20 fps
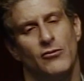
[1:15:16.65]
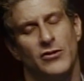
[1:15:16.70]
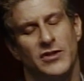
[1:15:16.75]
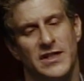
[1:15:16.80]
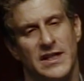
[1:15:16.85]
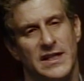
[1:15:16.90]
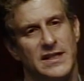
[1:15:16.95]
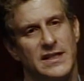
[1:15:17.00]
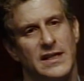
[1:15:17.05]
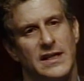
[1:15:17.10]

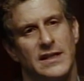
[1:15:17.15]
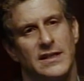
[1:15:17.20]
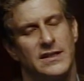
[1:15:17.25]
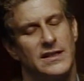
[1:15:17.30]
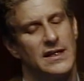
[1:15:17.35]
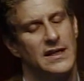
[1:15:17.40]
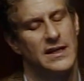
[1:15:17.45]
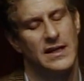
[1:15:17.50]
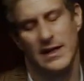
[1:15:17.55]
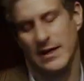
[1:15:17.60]
resistance
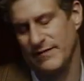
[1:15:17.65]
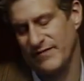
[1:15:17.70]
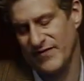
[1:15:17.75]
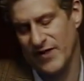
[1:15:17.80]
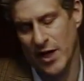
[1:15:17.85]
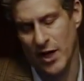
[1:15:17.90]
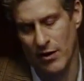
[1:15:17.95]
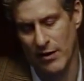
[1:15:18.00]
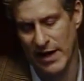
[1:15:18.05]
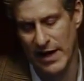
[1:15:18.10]
and
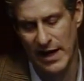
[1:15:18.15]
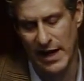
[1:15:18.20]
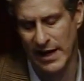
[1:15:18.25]
you know I,